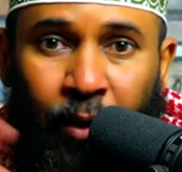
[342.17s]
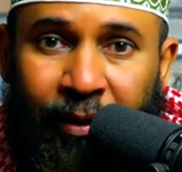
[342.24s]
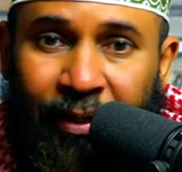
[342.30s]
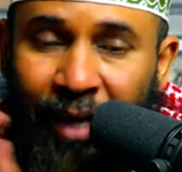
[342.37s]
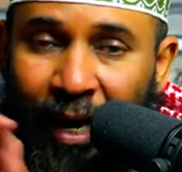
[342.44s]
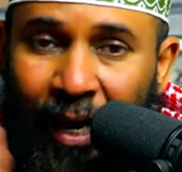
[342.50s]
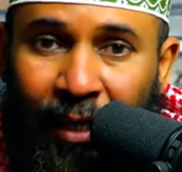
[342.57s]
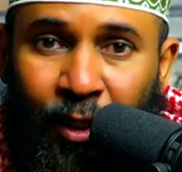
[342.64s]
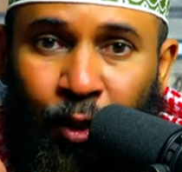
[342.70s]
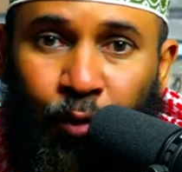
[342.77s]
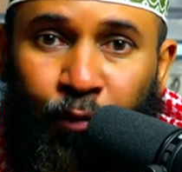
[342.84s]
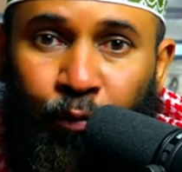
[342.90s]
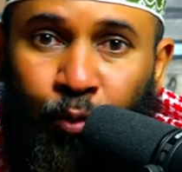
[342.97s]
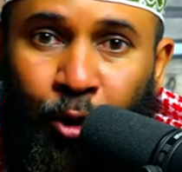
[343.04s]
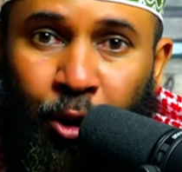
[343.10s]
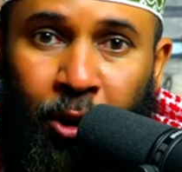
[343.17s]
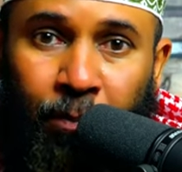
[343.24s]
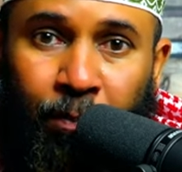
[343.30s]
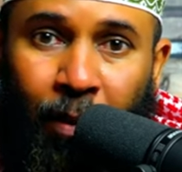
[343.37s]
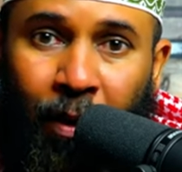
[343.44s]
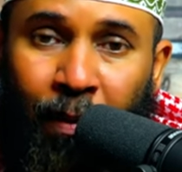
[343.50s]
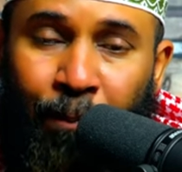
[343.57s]
deity of
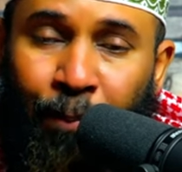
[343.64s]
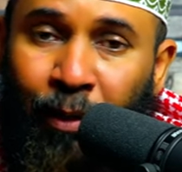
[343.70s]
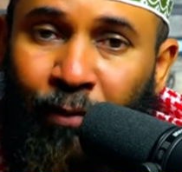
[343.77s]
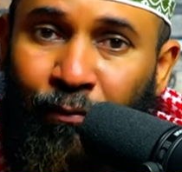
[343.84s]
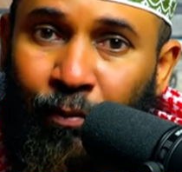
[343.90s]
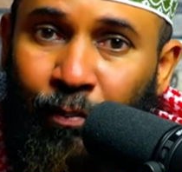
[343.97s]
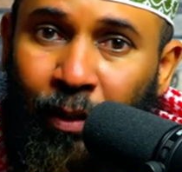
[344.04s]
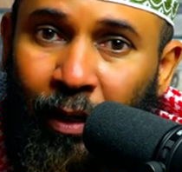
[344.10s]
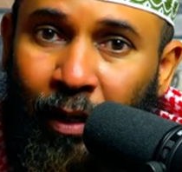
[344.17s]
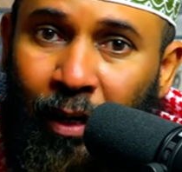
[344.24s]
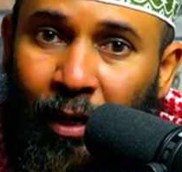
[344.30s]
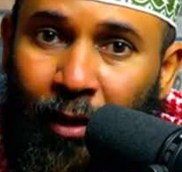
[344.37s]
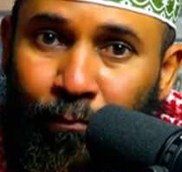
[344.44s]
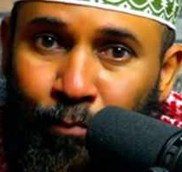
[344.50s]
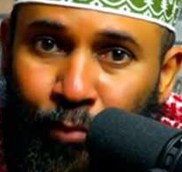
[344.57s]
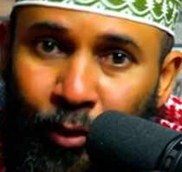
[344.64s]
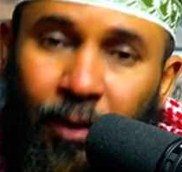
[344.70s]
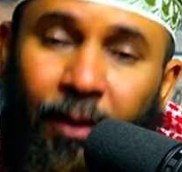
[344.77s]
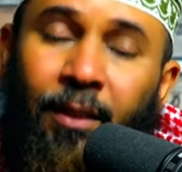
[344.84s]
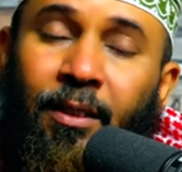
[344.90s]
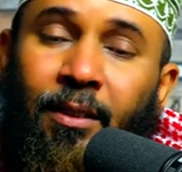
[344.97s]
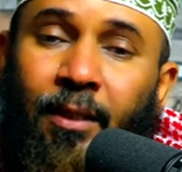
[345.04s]
worship apart from Allah Rabbul
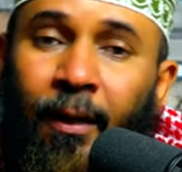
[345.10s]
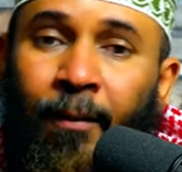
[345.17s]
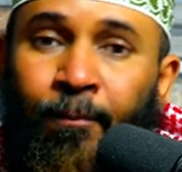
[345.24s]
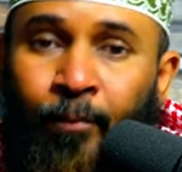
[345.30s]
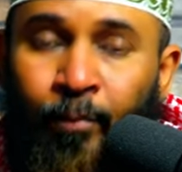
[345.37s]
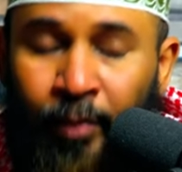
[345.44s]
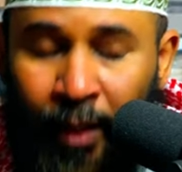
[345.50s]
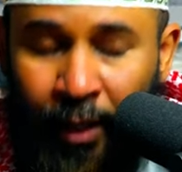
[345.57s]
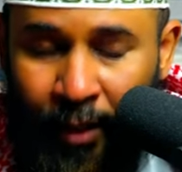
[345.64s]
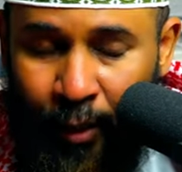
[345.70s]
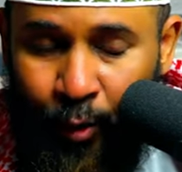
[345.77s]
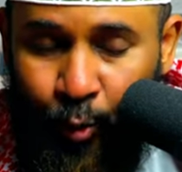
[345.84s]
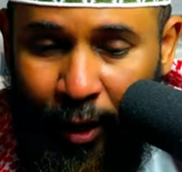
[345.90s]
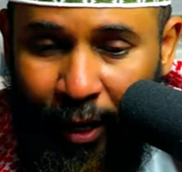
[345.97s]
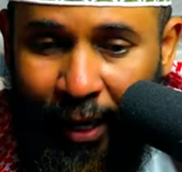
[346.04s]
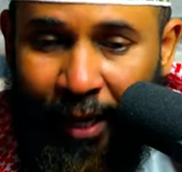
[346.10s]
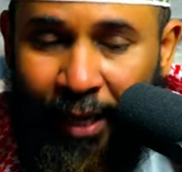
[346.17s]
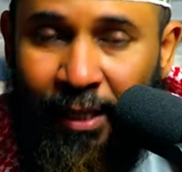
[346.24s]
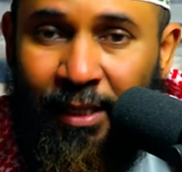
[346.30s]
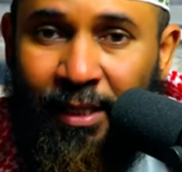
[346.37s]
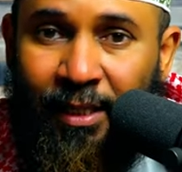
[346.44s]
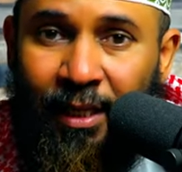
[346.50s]
Izzah. The dua,
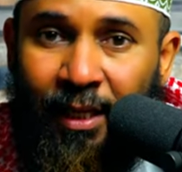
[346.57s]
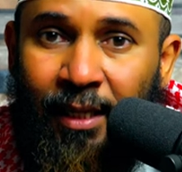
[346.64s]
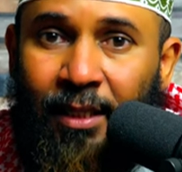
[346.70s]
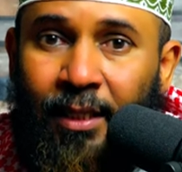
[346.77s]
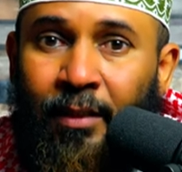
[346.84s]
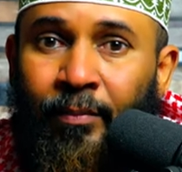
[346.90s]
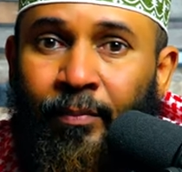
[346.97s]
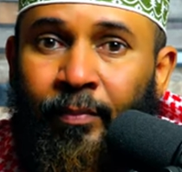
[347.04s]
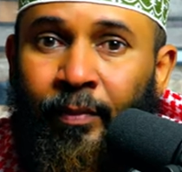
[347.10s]
it says,